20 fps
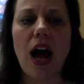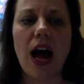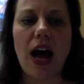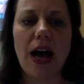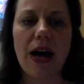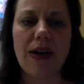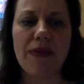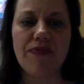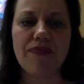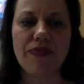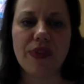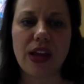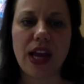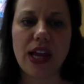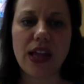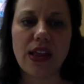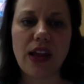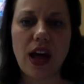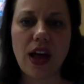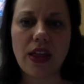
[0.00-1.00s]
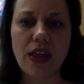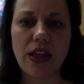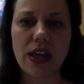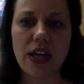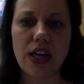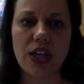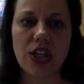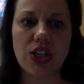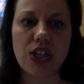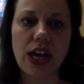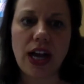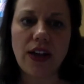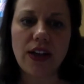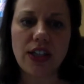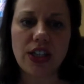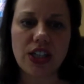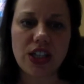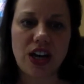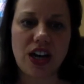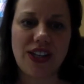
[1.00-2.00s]
I thought the
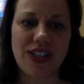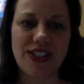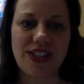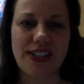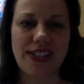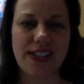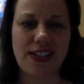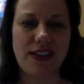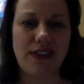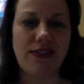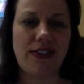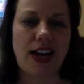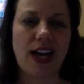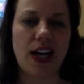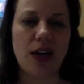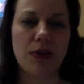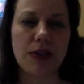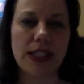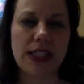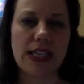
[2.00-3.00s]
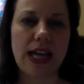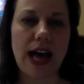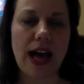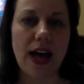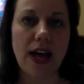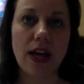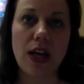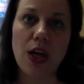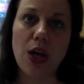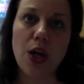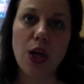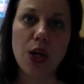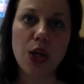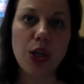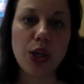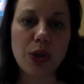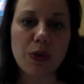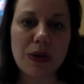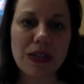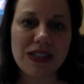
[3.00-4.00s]
challenge it also identified was that
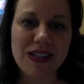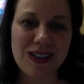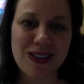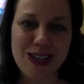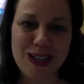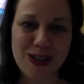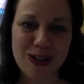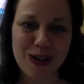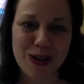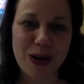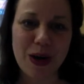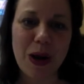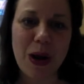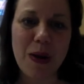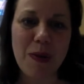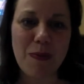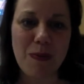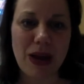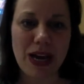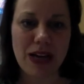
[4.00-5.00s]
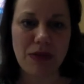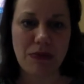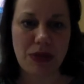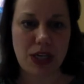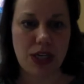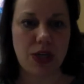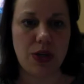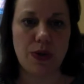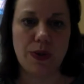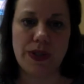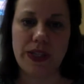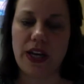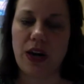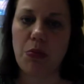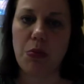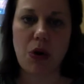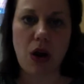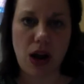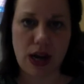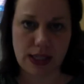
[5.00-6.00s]
you as a leader might be using a
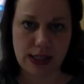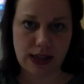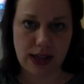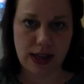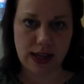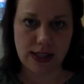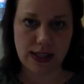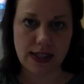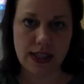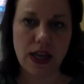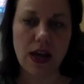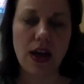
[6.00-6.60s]
process